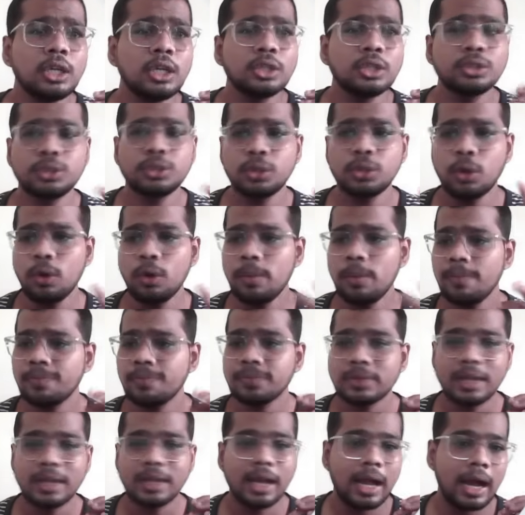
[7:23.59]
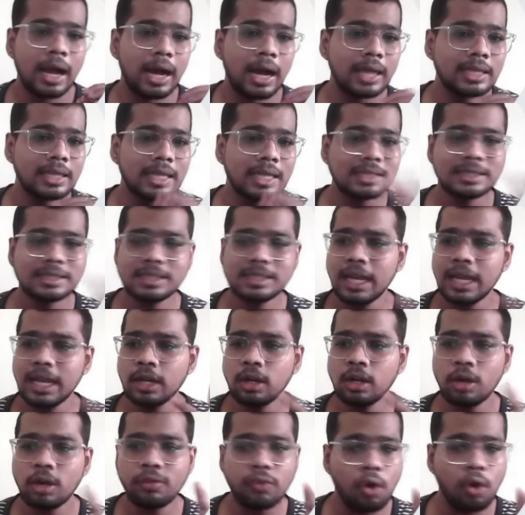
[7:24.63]
So that's the end
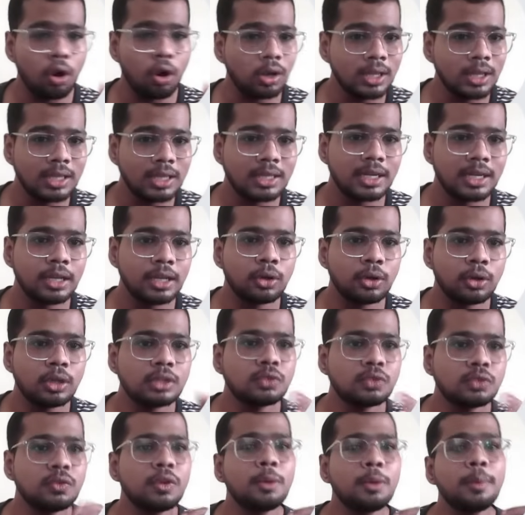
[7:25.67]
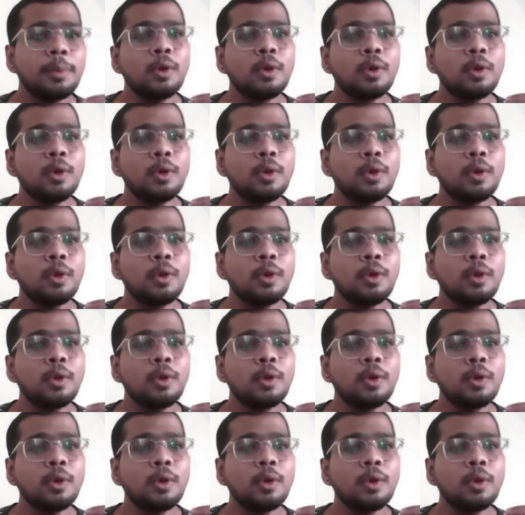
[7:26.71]
of all the 3 roles. We will be